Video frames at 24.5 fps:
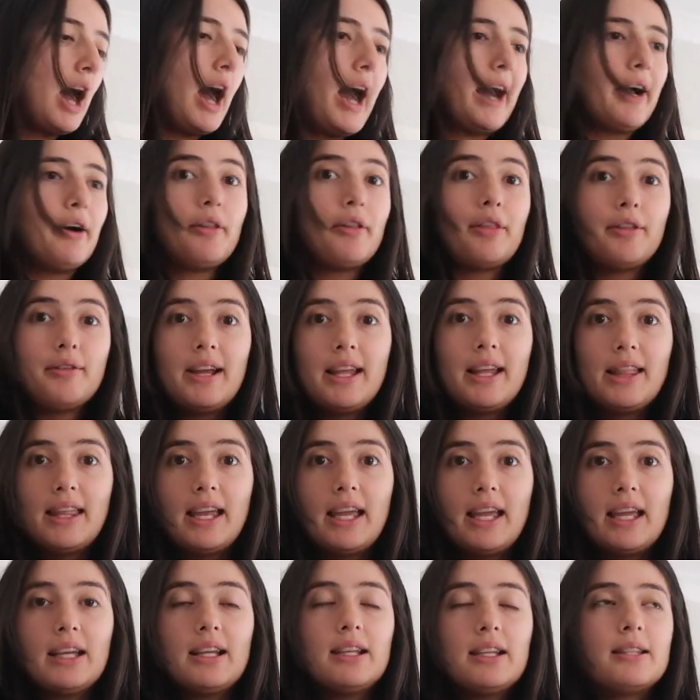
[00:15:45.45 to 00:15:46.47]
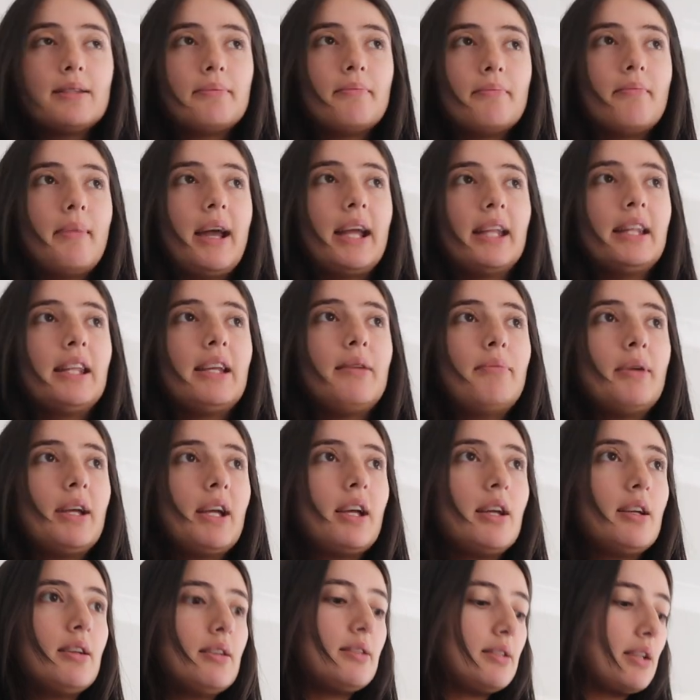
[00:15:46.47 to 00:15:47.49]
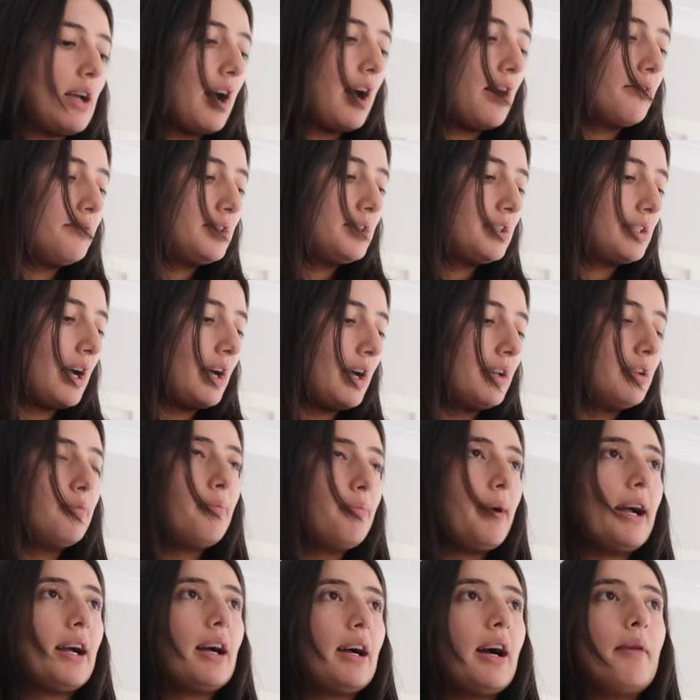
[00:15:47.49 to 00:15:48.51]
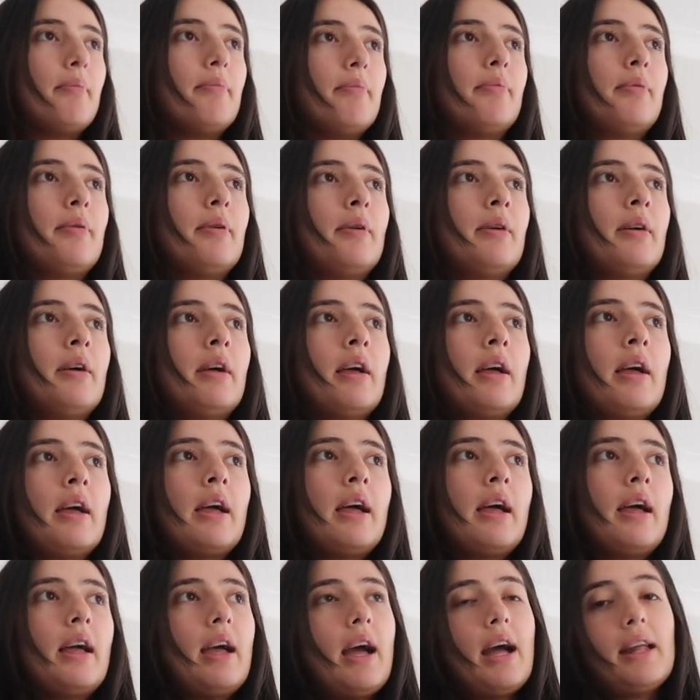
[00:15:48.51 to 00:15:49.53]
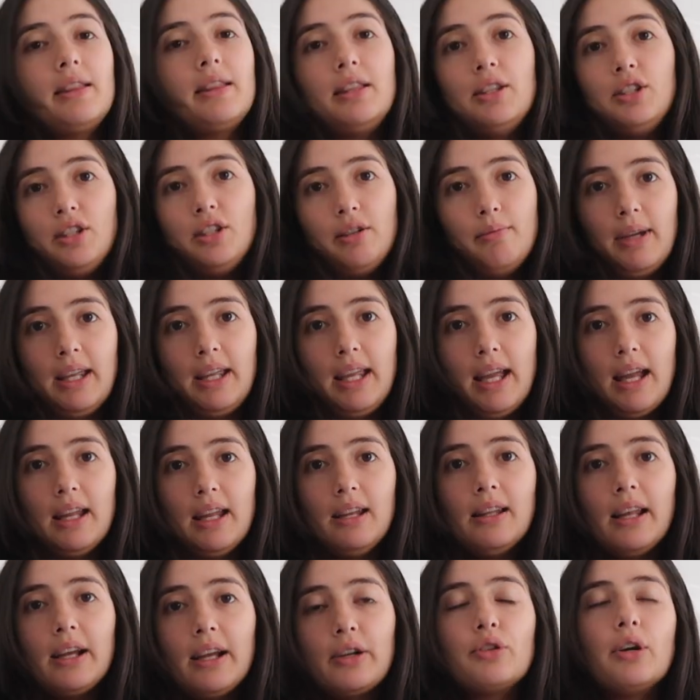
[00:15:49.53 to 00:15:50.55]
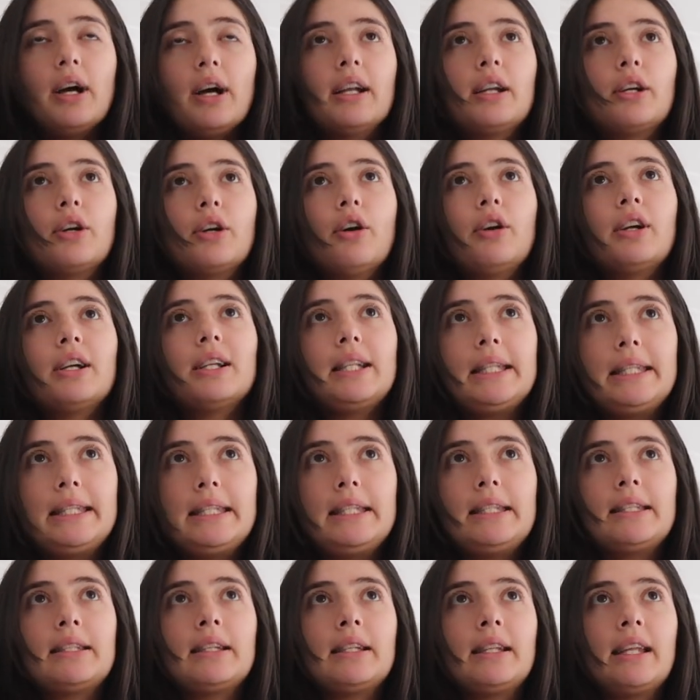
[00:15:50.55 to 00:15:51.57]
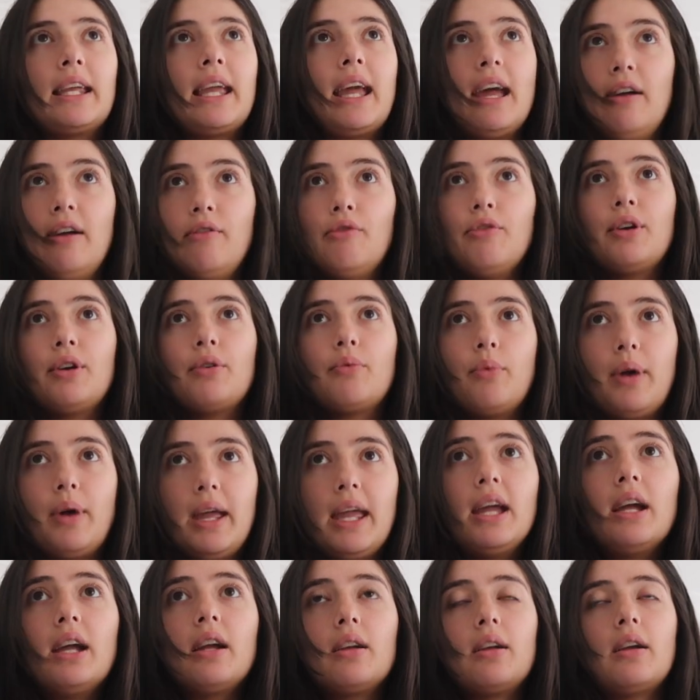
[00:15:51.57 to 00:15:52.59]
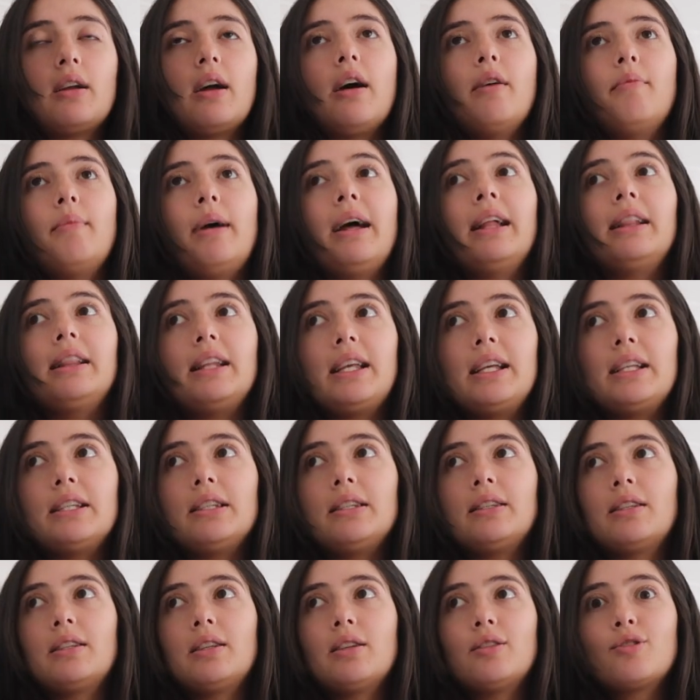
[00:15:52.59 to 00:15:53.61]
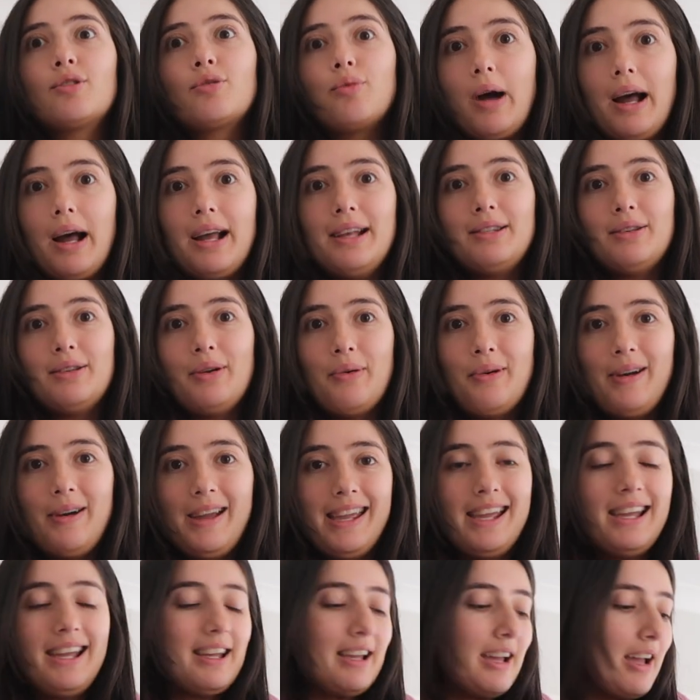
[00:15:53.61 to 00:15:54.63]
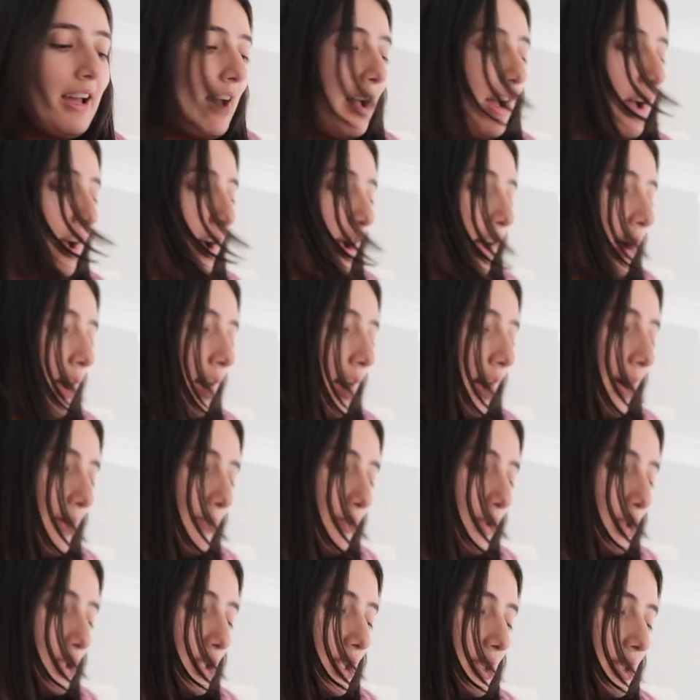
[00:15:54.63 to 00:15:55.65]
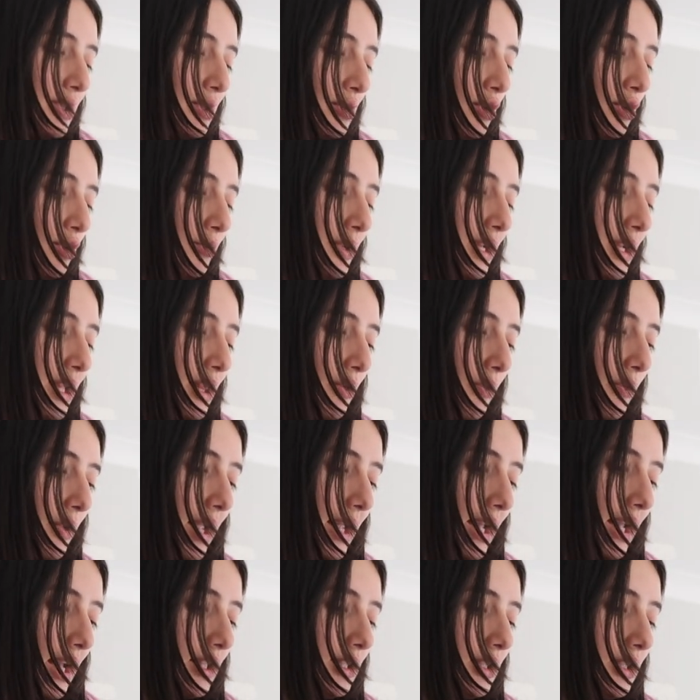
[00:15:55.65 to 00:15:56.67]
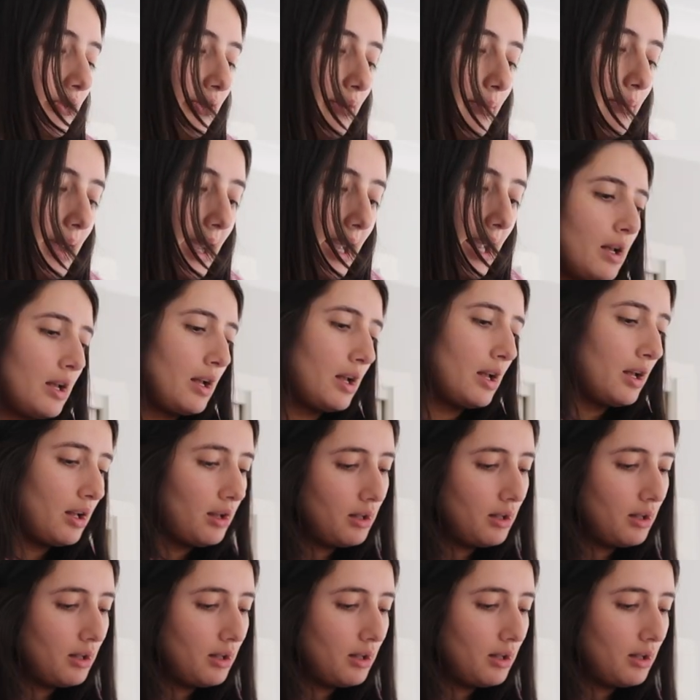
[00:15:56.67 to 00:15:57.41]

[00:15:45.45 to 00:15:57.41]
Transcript: I got three things, mainly because I've started back up at the gym again, like trying to go consistently every week, um, at least twice a week, um, which is normally the weekends for me.